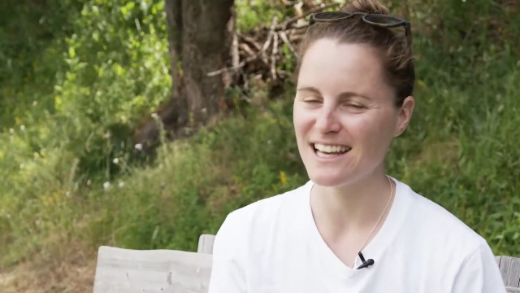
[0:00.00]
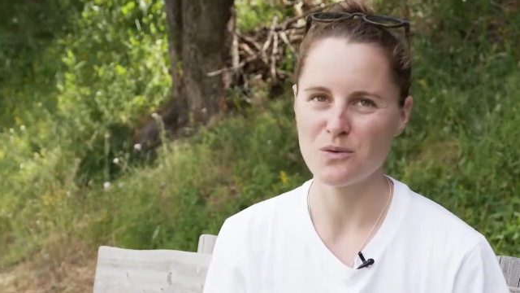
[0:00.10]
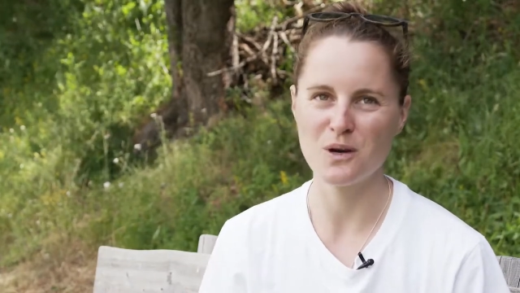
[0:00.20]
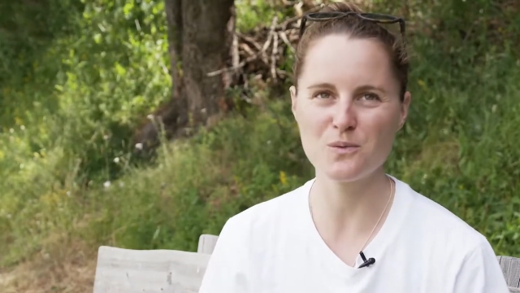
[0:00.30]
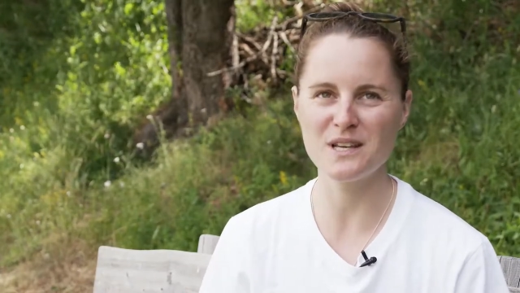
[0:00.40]

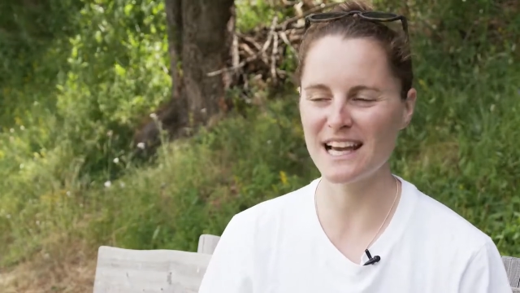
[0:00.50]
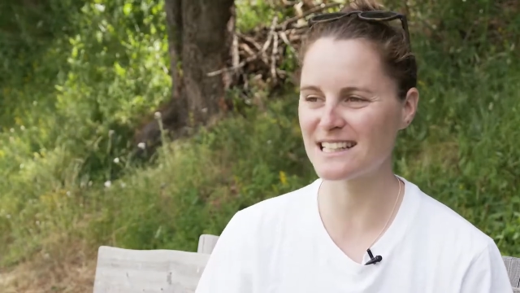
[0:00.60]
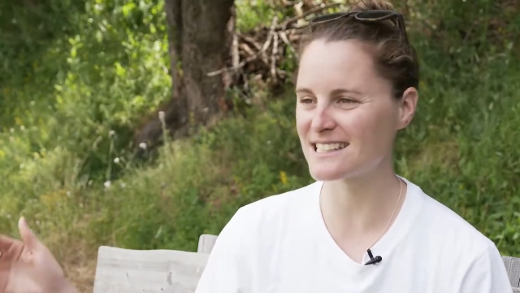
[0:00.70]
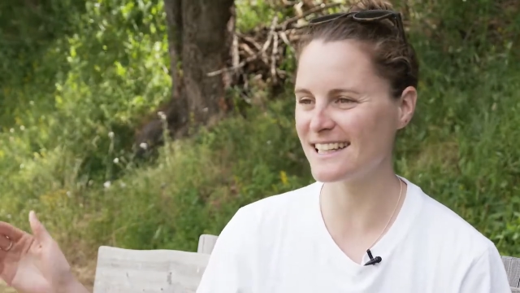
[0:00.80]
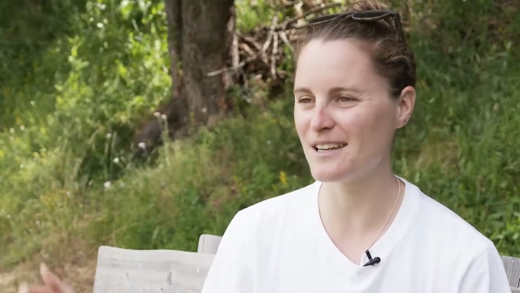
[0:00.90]
when we
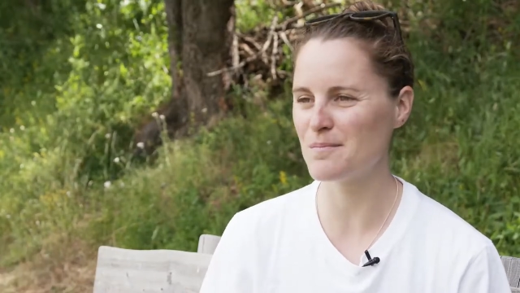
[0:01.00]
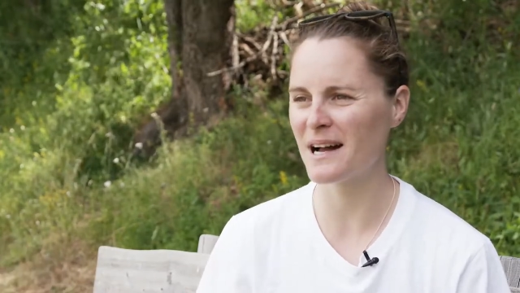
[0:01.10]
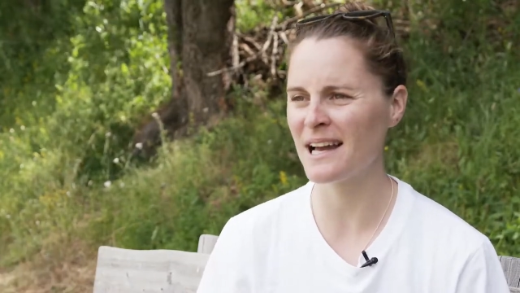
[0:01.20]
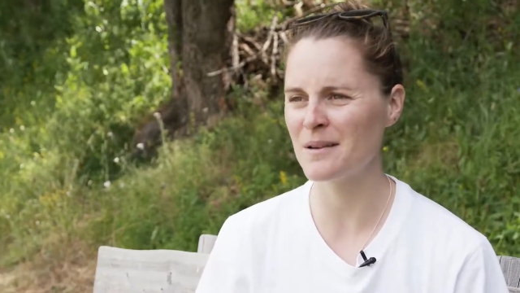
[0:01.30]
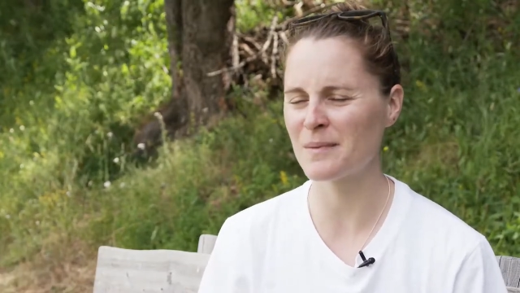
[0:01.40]
get to
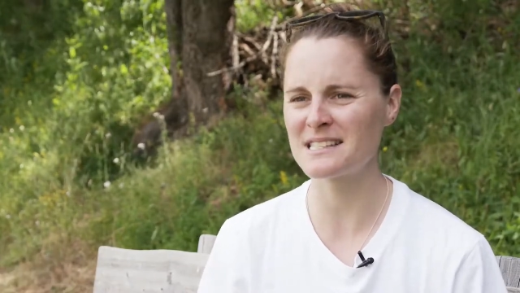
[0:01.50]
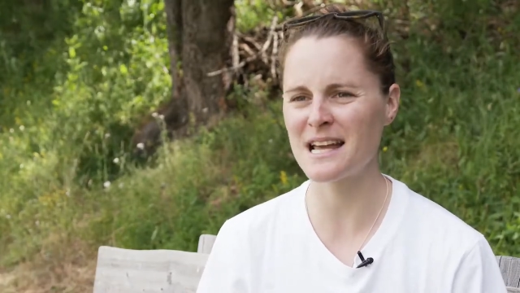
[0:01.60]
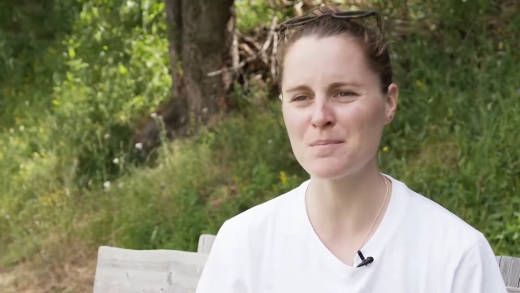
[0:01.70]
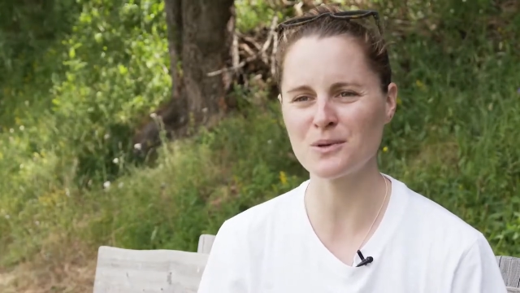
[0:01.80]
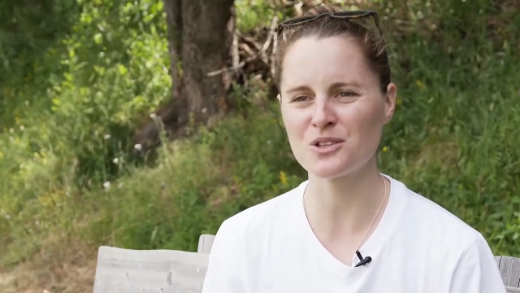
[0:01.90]
my
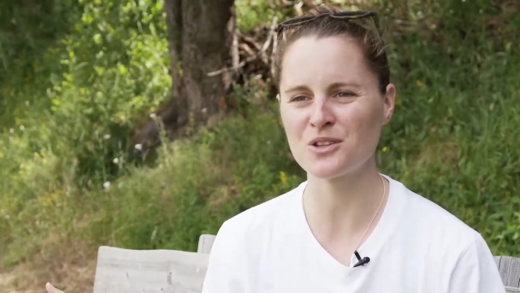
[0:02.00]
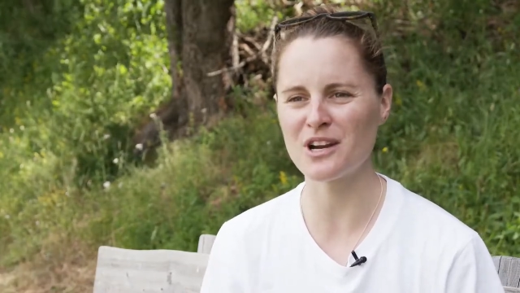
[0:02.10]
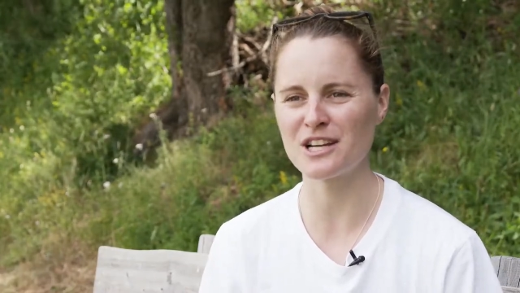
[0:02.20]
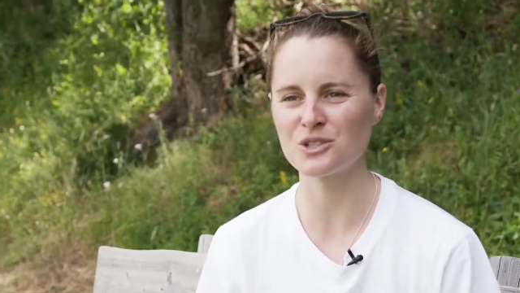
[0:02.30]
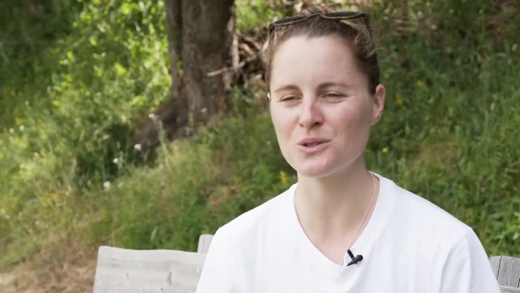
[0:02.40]
tempos and
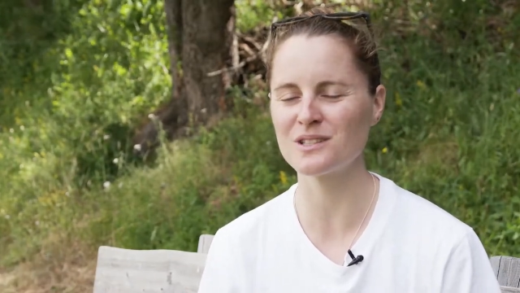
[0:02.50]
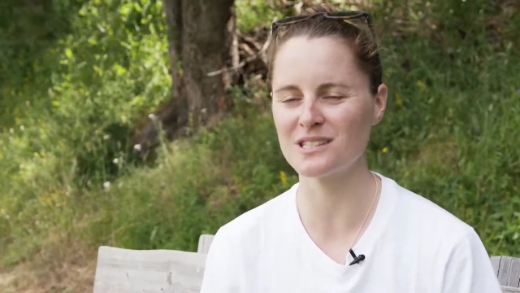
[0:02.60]
thresholds,